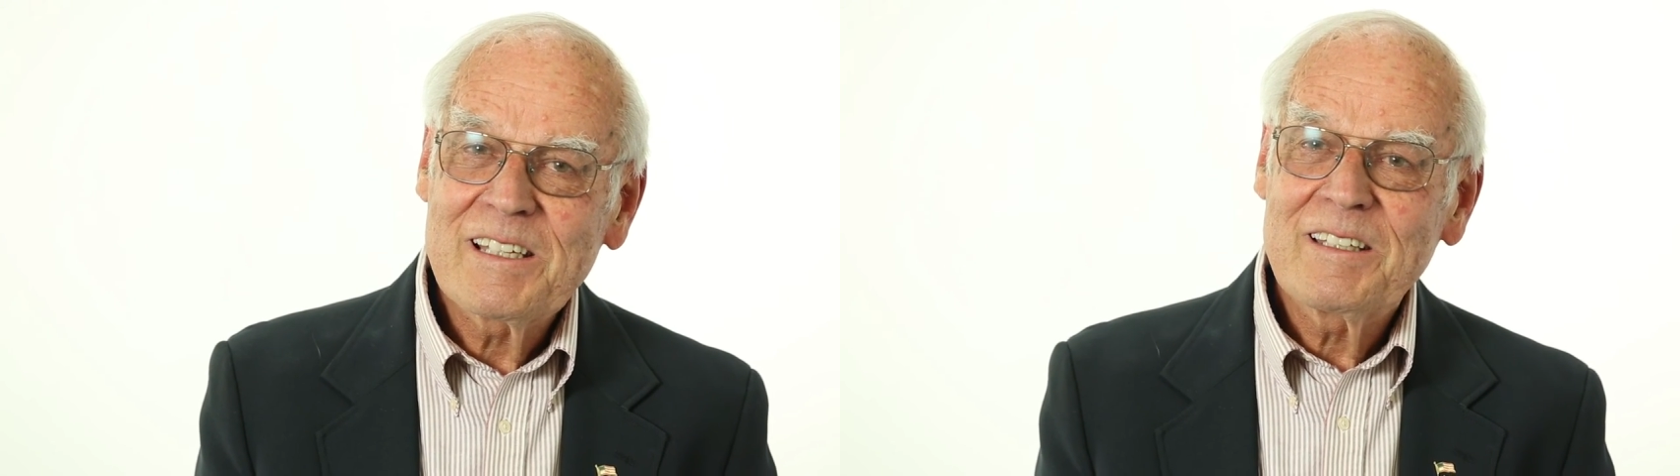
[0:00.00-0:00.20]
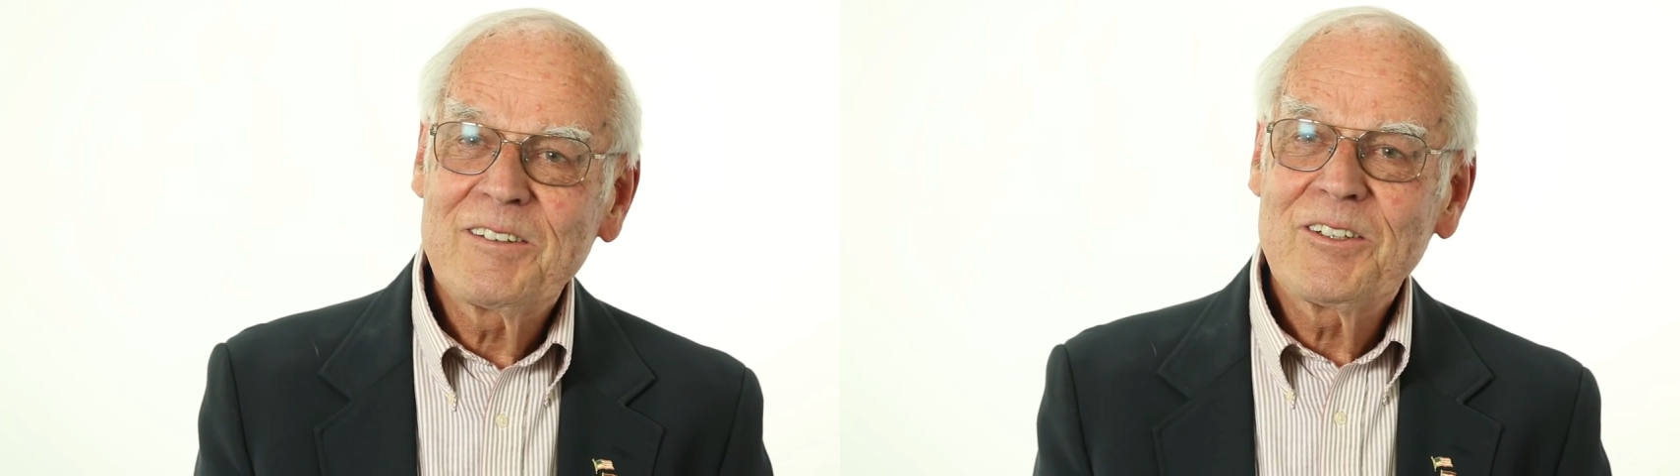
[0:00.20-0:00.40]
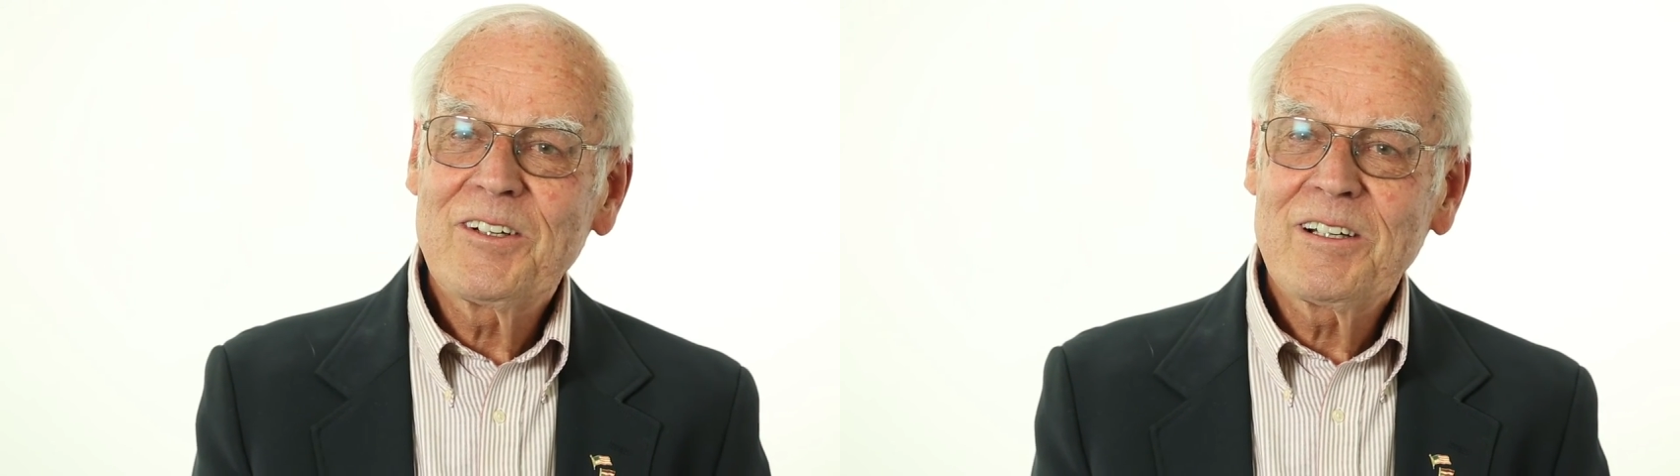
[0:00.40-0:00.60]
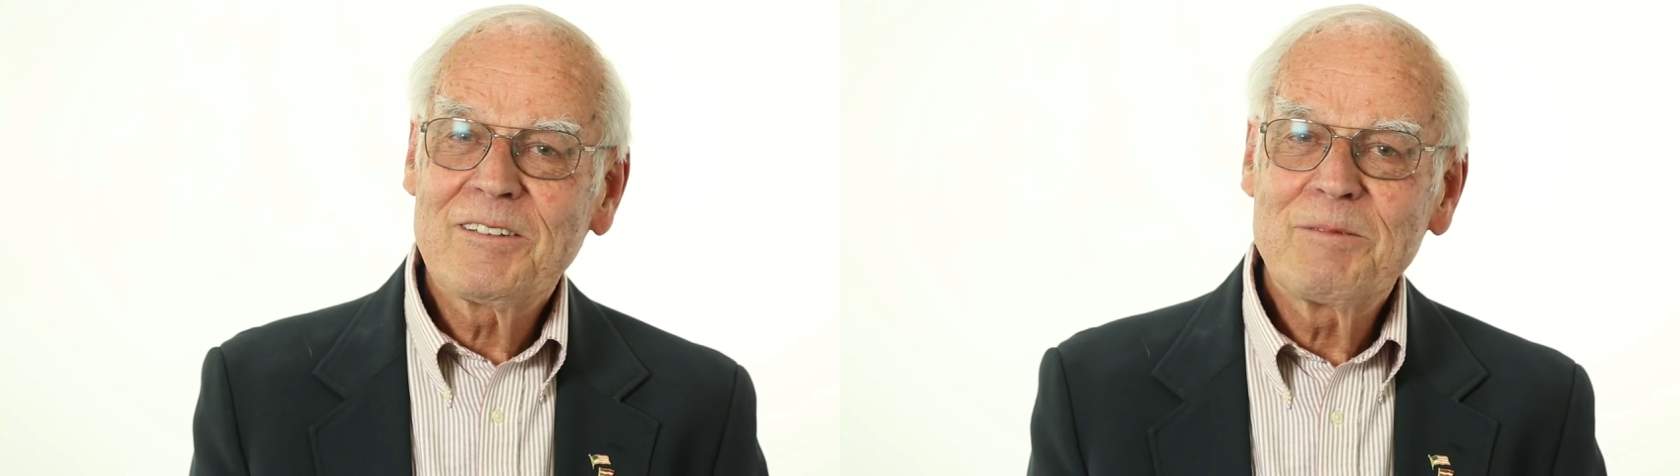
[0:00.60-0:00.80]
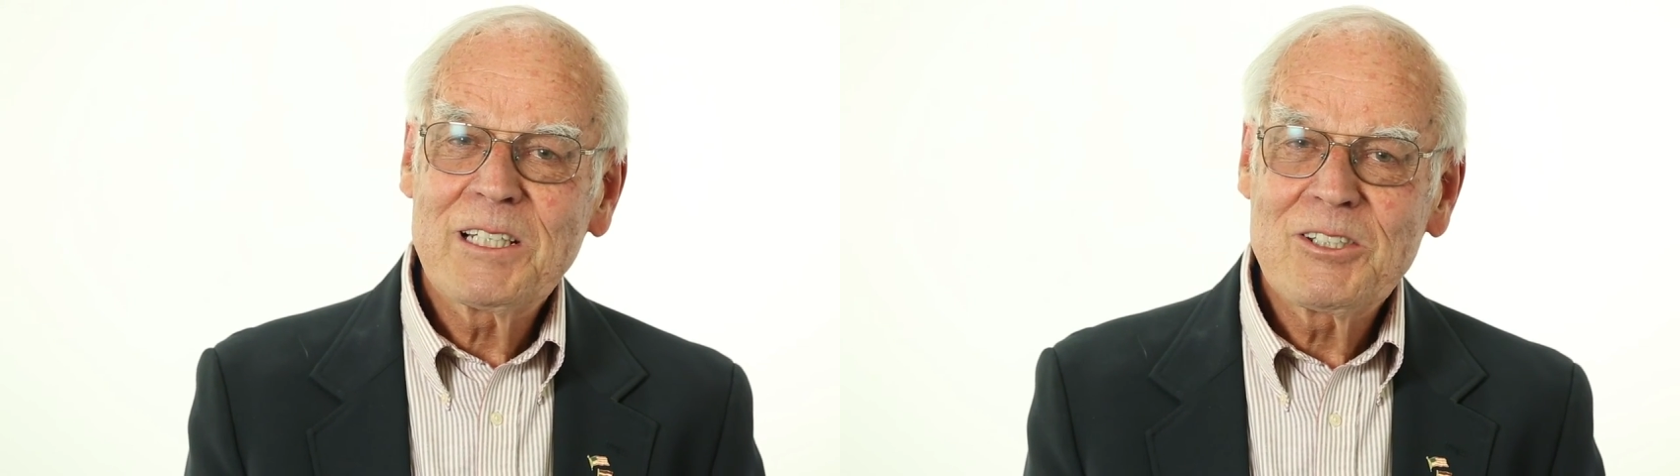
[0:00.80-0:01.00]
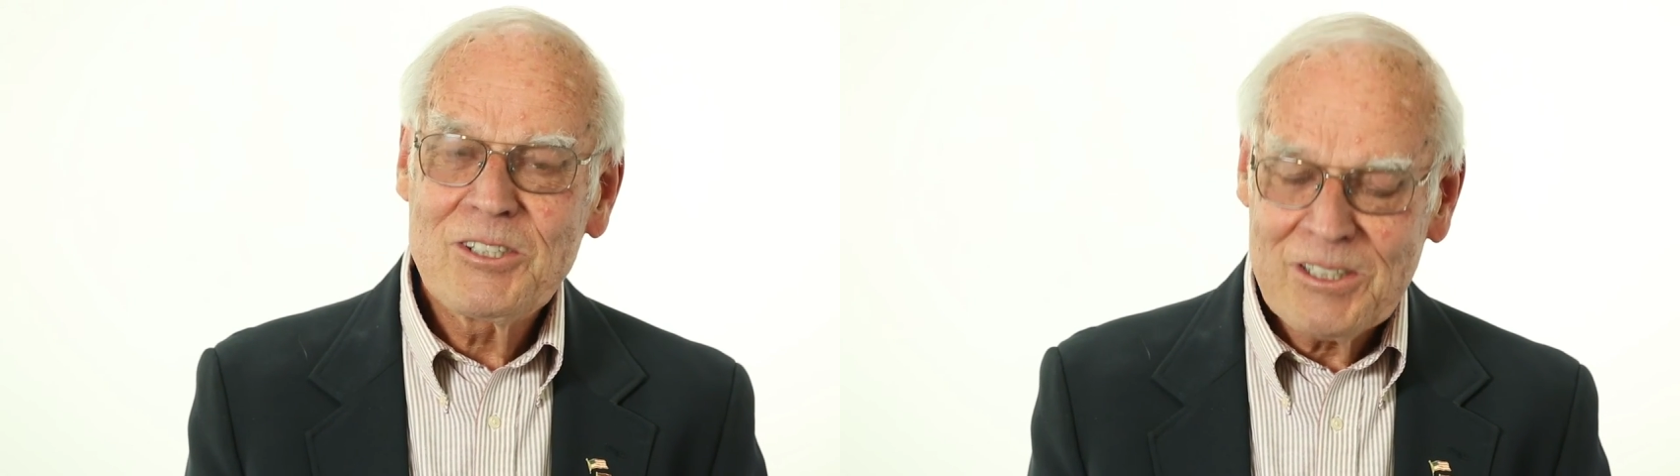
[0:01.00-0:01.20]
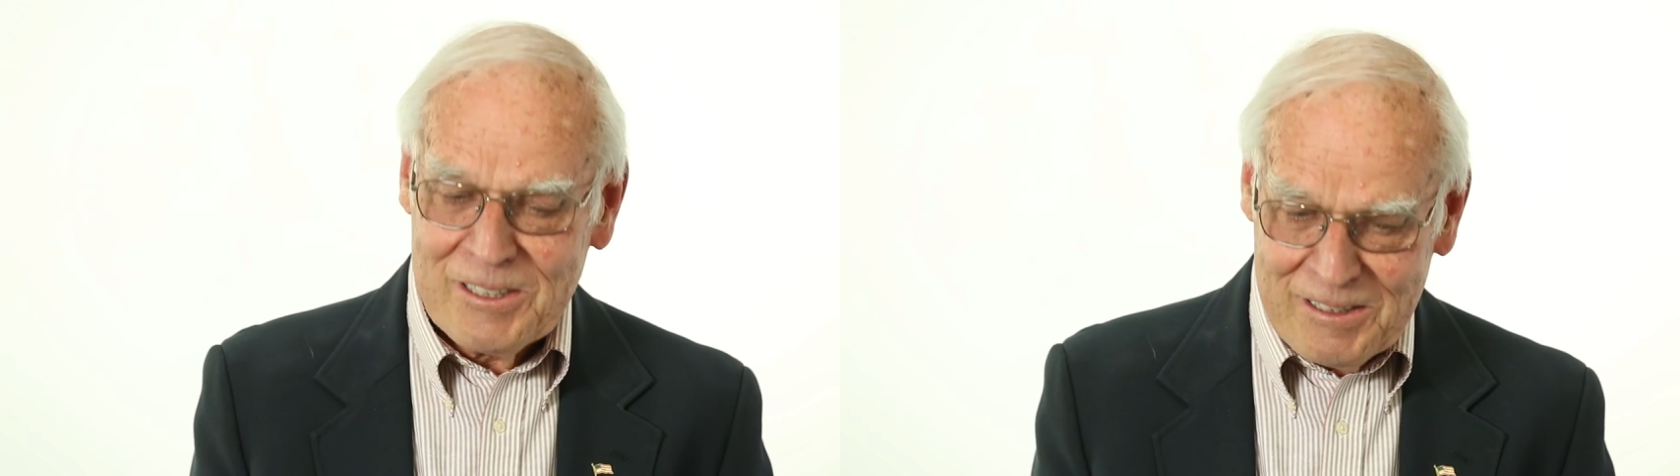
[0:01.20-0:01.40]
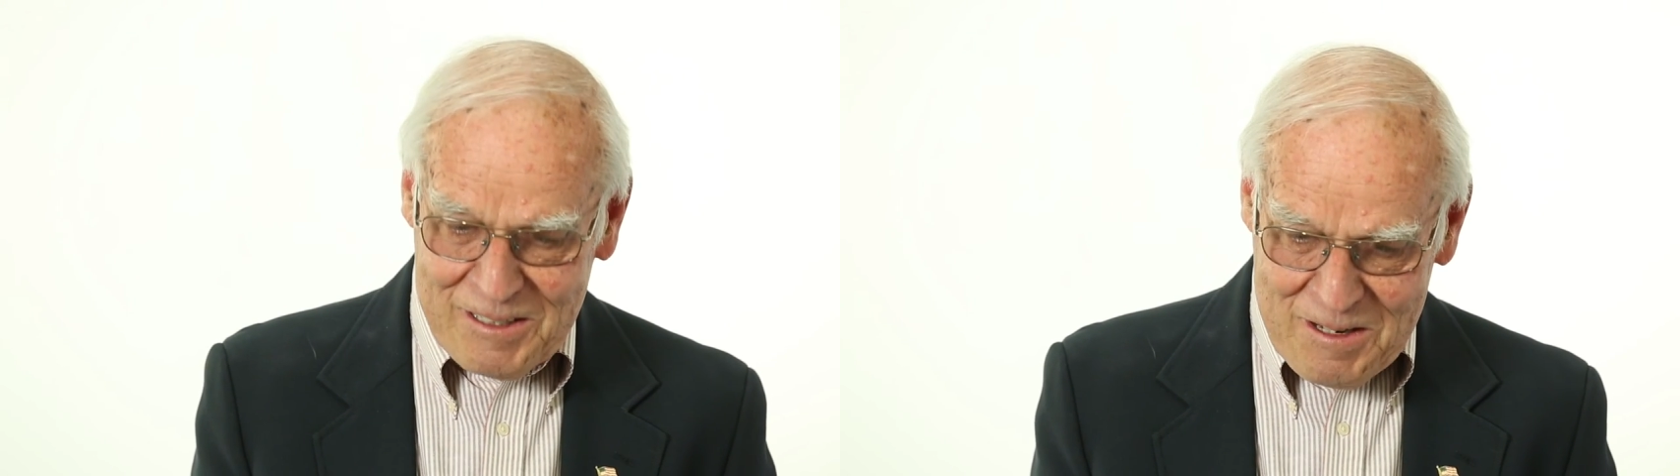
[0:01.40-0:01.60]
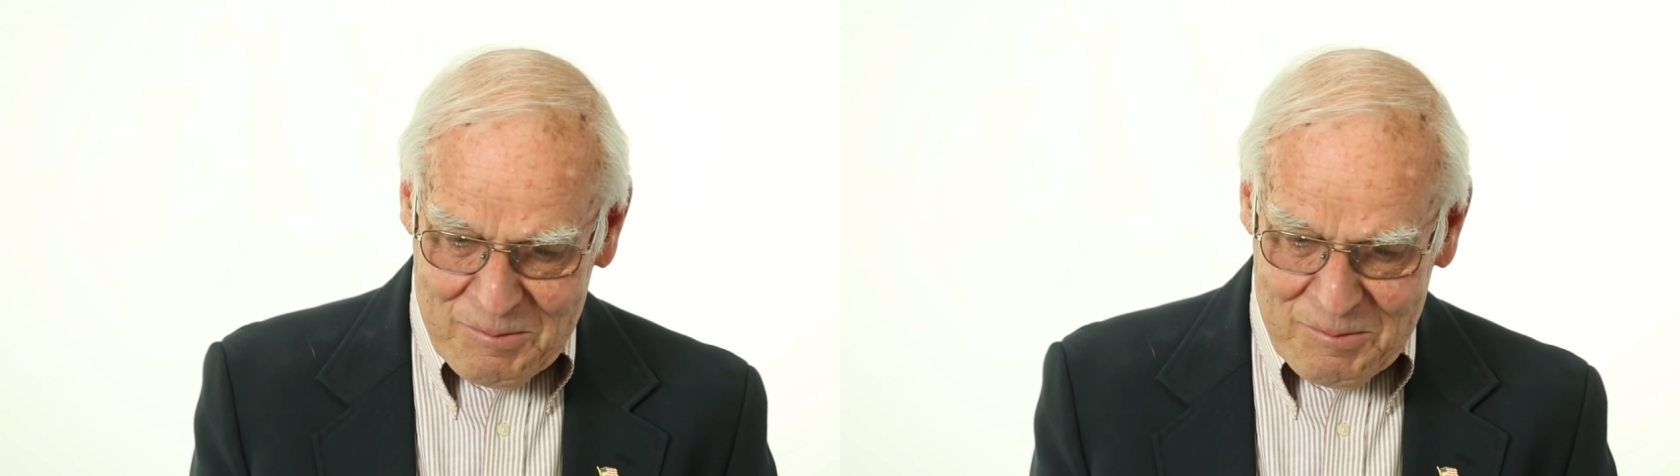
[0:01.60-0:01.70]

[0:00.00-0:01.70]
I don't know how much uh,